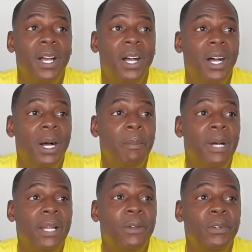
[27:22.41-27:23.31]
Um,
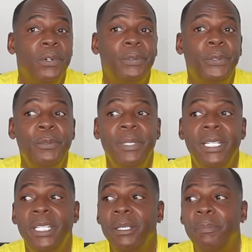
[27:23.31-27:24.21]
I don't know too
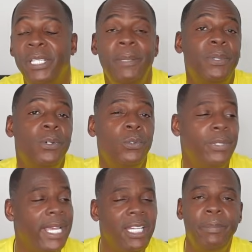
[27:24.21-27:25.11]
many people who
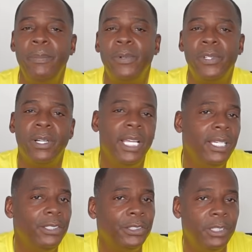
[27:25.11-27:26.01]
date people their
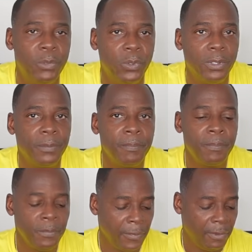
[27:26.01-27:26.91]
age anymore.
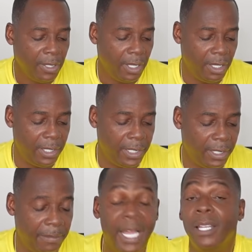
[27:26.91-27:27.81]

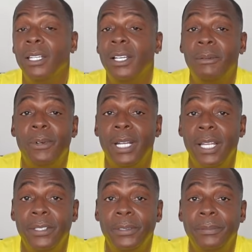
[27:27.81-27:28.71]
Um, I love what
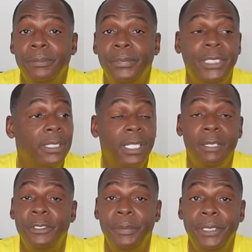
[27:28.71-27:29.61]
I do. She
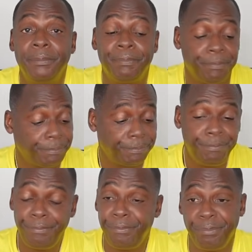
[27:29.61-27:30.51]
loves me.
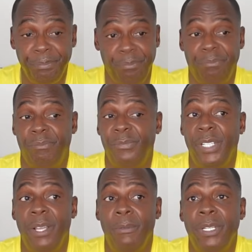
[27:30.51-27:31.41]

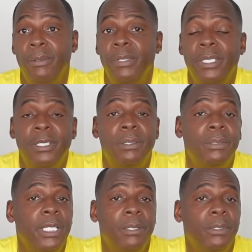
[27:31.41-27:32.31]
And we really don't
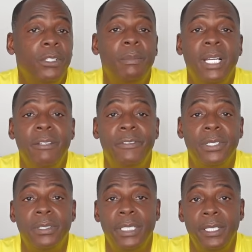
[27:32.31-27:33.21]
care what nobody
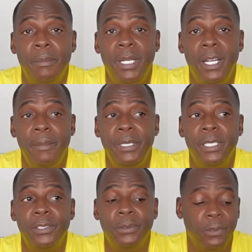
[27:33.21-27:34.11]
feel or think about it
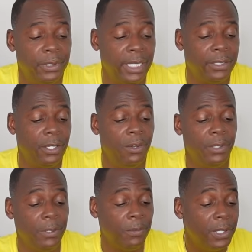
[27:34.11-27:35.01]
because we're not the
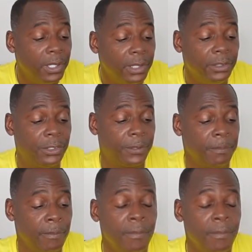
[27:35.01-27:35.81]
only ones